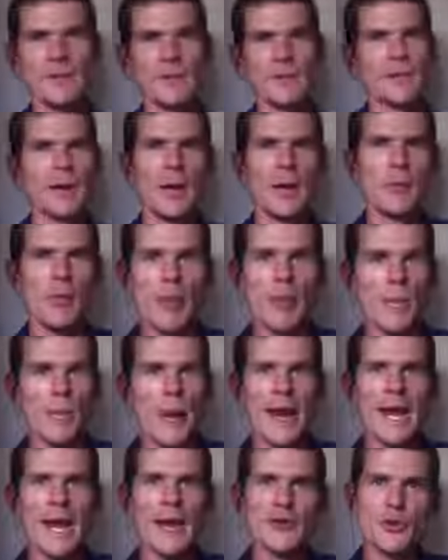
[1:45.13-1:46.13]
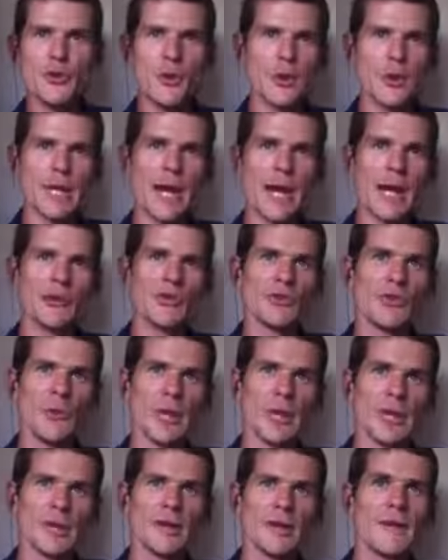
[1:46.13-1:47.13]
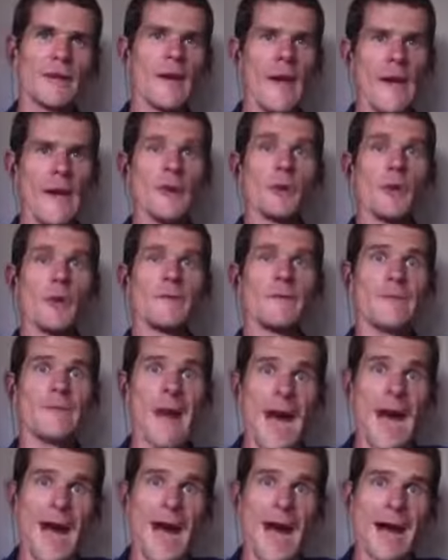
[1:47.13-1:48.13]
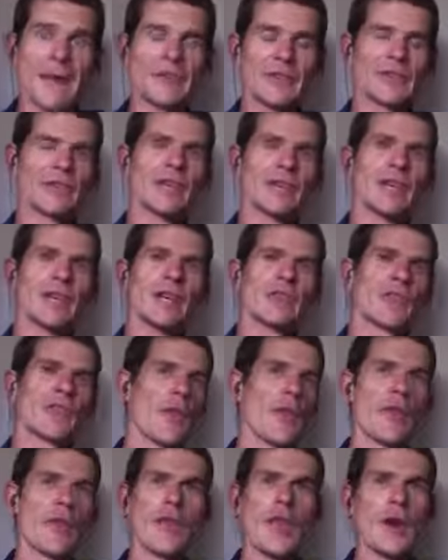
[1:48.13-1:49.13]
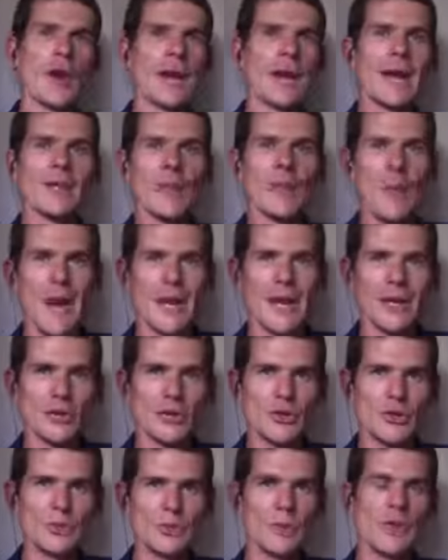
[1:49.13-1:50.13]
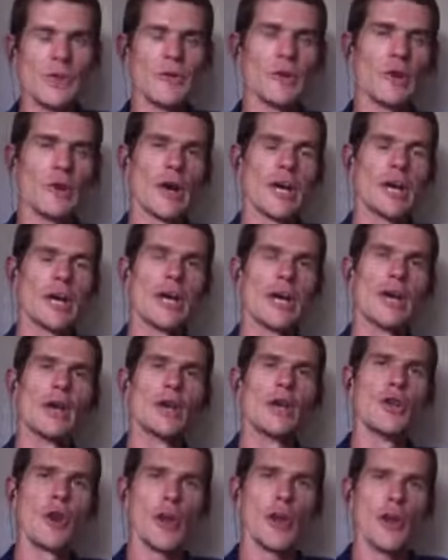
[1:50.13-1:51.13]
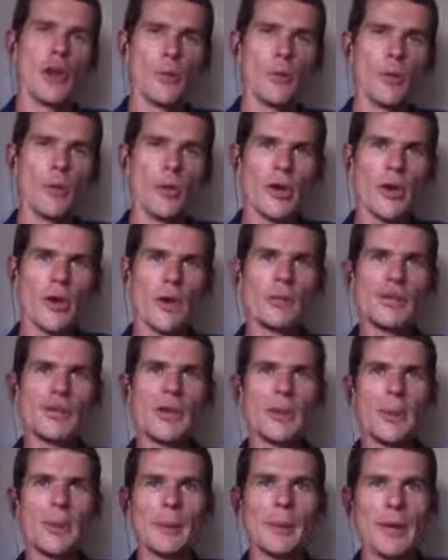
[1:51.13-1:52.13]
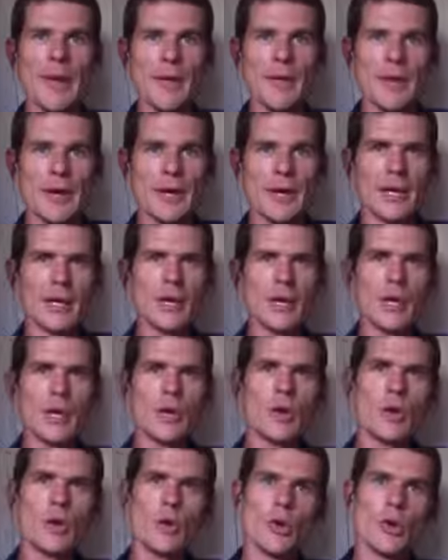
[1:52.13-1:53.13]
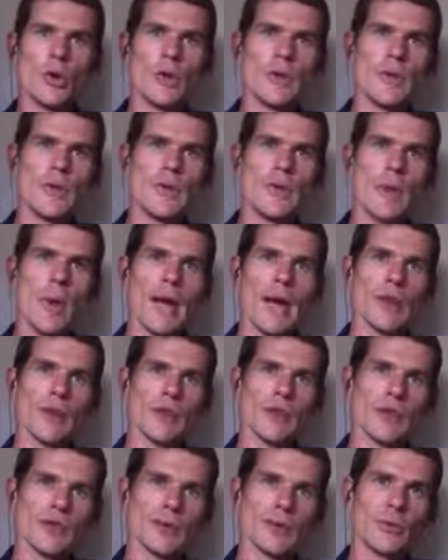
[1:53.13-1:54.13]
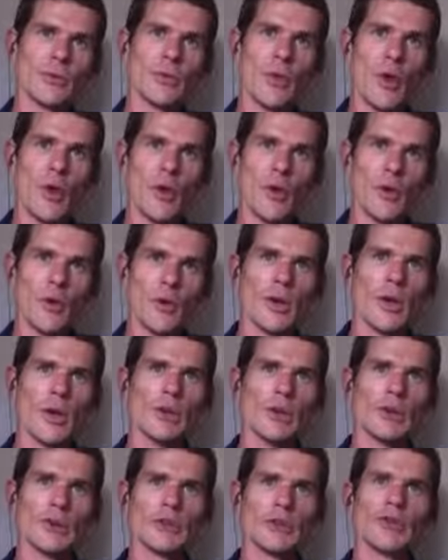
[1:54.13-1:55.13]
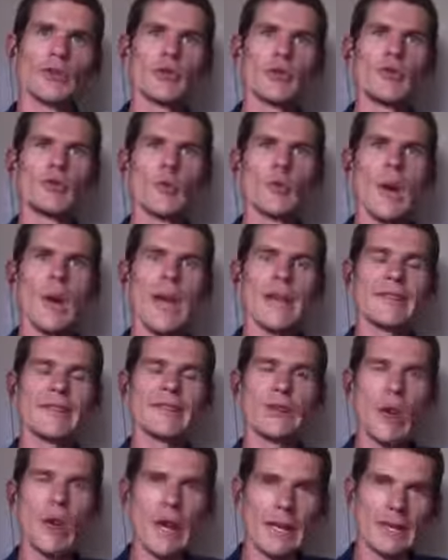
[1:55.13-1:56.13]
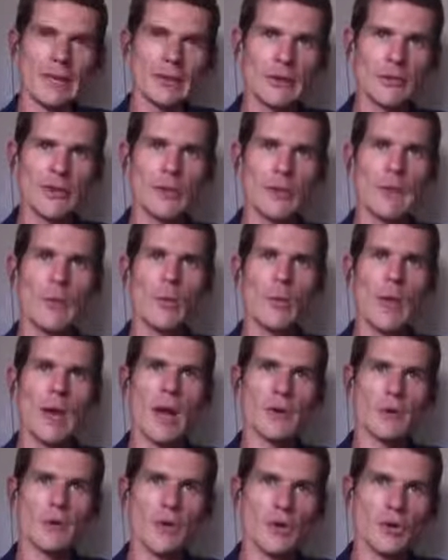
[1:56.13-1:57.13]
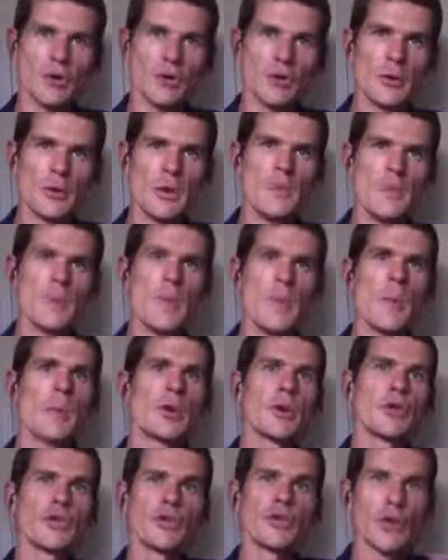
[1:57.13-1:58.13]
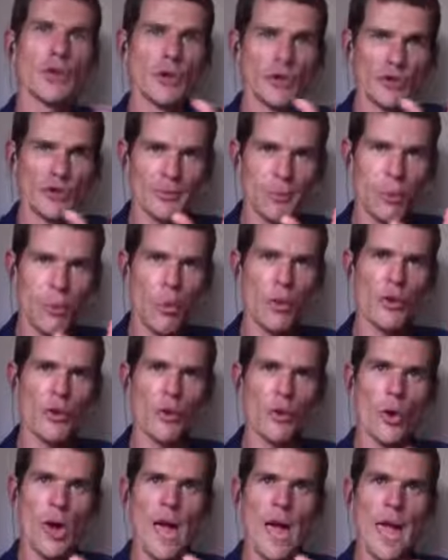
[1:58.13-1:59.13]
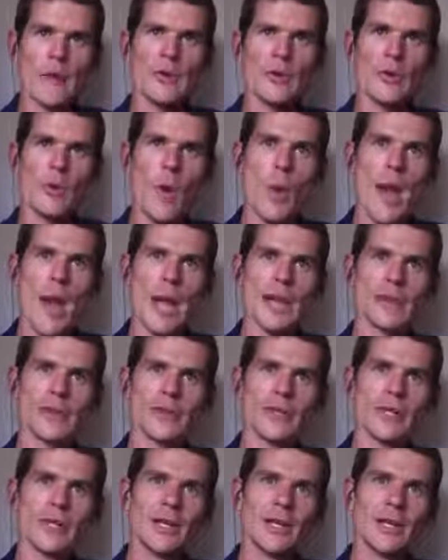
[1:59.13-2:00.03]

can probably bang out 200 Ks a week and do it fast. So then they're not going to have a weight issue. But if you like 99.9% percent of people out there who are in the weight loss world looking to lose weight, cycling is going to be the one for you because it's going to support your heavy weight,